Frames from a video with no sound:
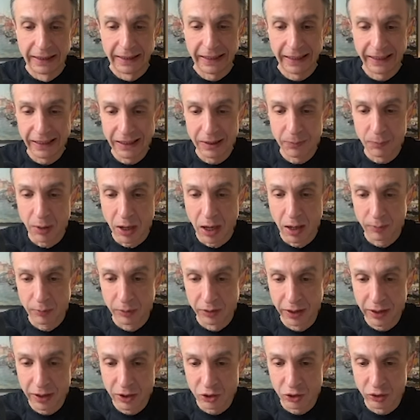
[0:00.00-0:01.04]
Canadian
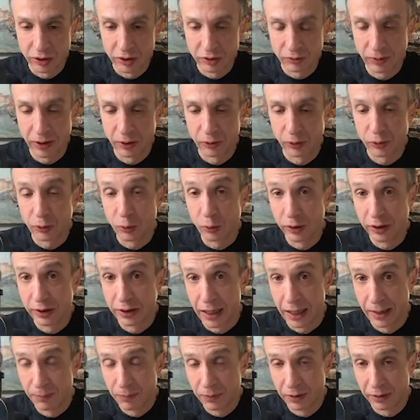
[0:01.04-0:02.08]
population is around
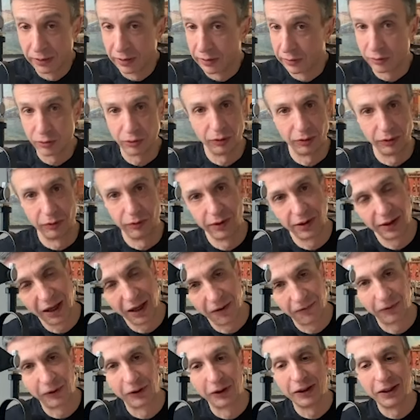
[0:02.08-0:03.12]
39 million, so there's
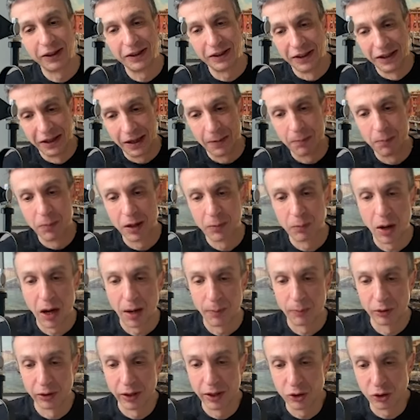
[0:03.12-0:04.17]
definitely big
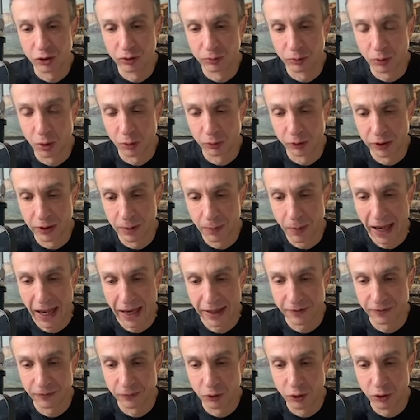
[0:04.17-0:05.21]
population growth in the
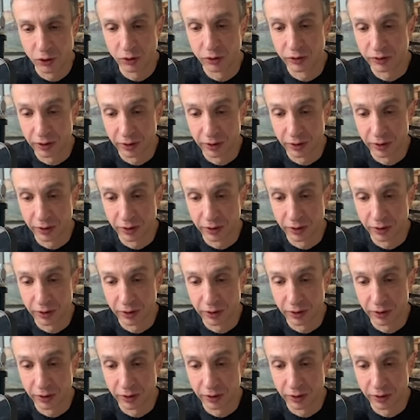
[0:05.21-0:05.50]
past few years.